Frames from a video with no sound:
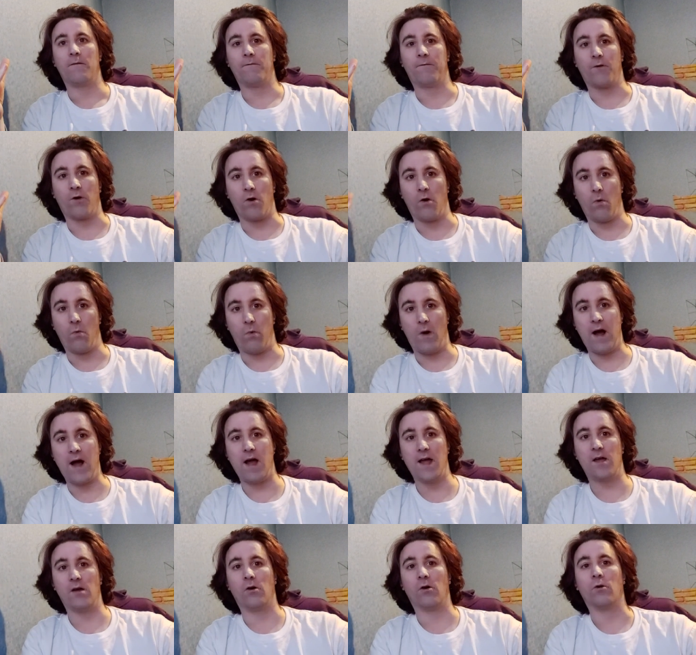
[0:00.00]
for a
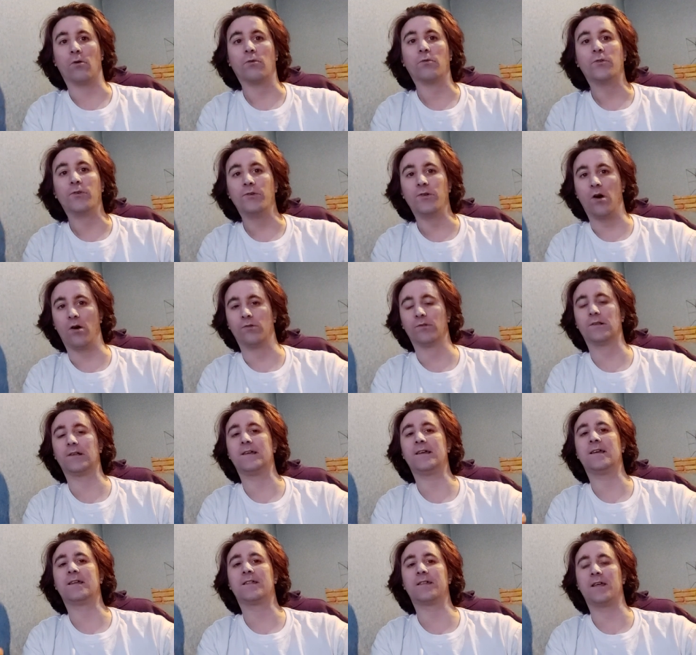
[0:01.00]
while, the non
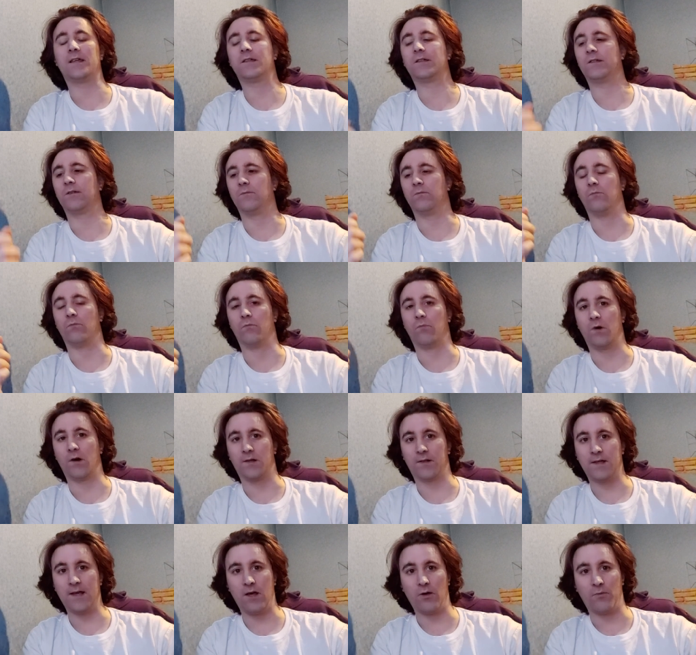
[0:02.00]
league system
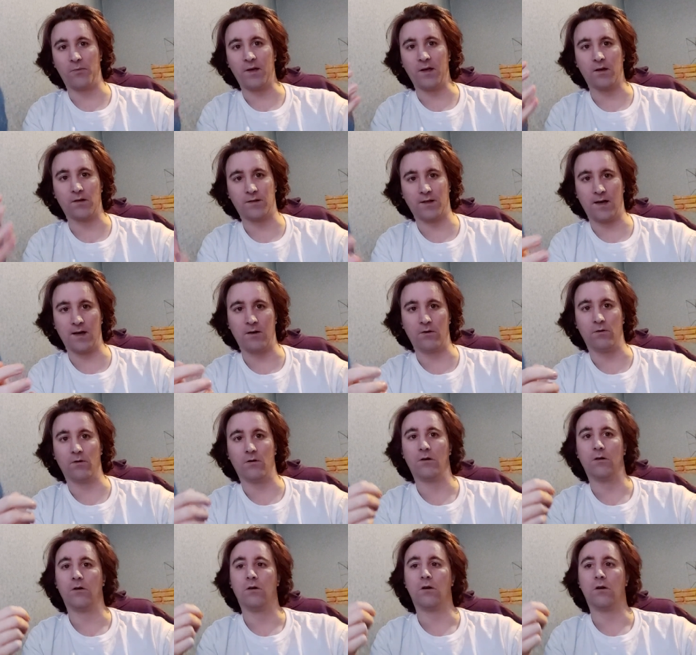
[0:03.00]
was helping us out